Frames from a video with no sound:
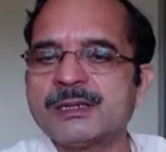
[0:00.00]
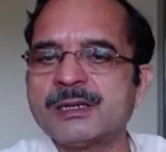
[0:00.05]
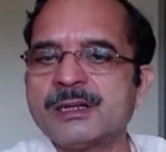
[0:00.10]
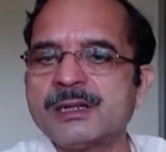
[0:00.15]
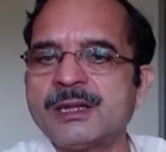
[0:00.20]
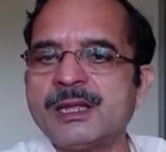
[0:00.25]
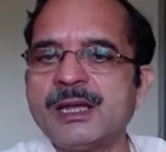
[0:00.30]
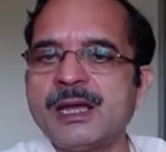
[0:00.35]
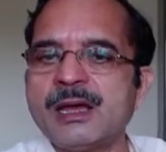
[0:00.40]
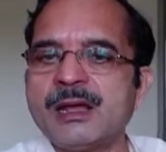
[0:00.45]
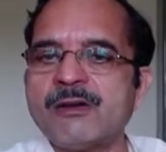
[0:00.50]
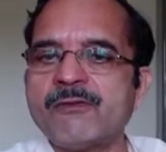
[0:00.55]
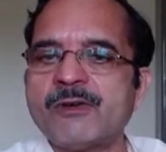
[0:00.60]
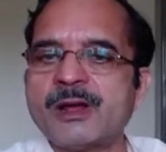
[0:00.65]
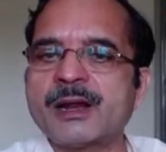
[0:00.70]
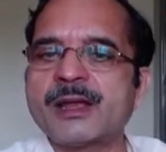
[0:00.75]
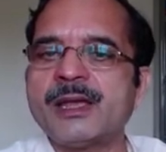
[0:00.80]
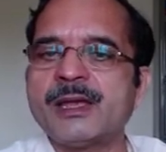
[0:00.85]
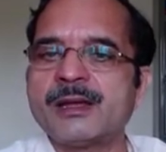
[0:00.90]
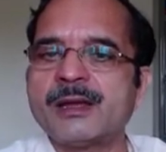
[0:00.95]
they are
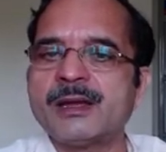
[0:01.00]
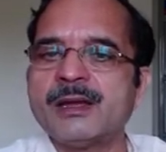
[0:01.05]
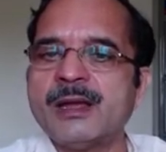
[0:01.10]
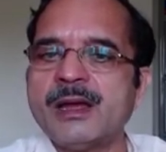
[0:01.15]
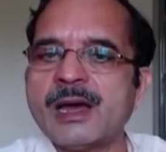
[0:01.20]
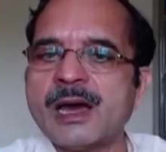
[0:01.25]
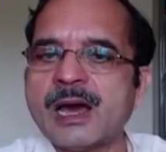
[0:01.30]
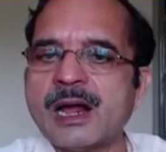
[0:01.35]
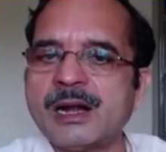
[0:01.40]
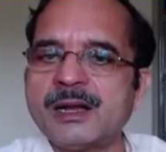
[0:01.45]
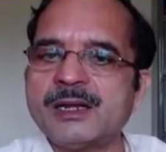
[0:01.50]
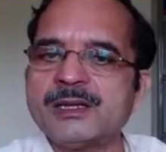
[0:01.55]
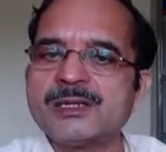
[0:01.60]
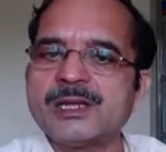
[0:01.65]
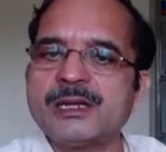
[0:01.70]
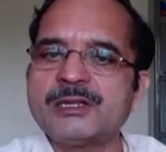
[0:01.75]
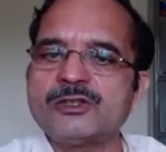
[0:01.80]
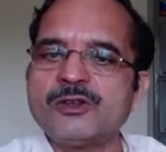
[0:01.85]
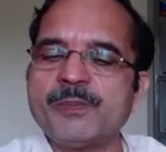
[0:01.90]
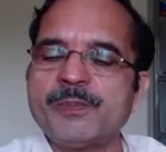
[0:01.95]
working, heart is
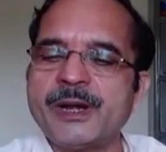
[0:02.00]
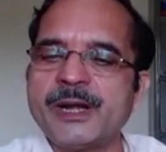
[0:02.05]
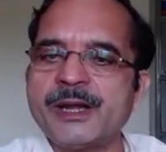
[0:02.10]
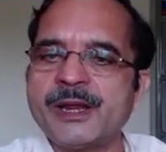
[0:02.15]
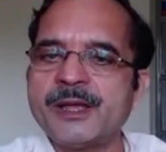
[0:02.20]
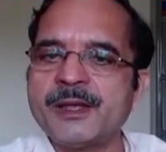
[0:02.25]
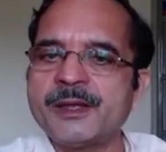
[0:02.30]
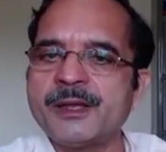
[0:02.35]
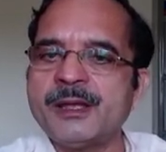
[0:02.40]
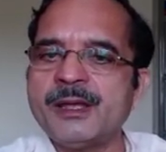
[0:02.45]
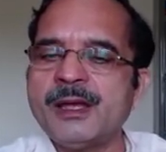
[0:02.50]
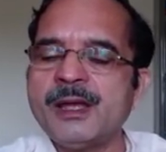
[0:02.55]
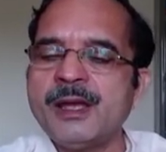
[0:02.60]
also beating,